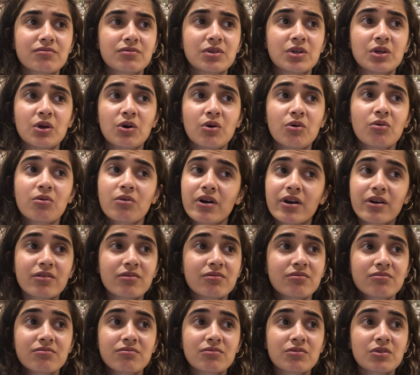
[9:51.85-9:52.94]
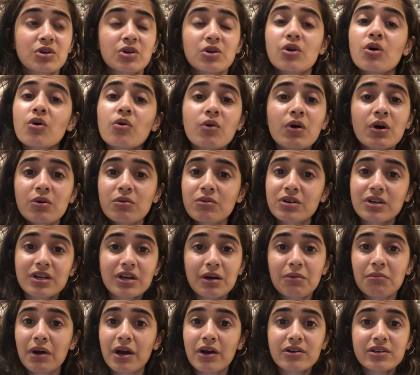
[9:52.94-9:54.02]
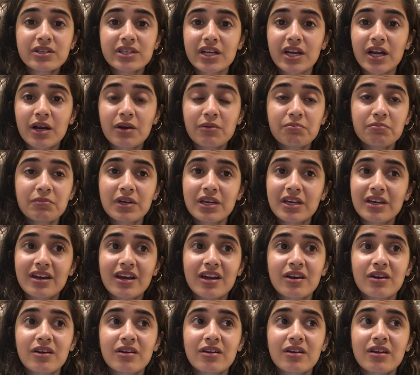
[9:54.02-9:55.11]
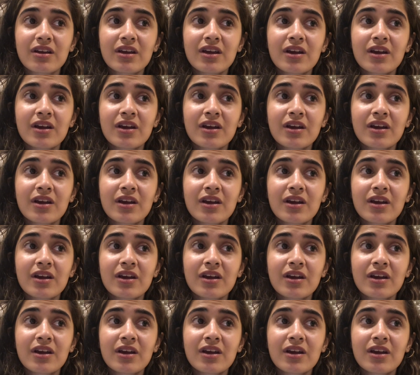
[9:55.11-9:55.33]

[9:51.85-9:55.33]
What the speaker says: no one would come out to help me. And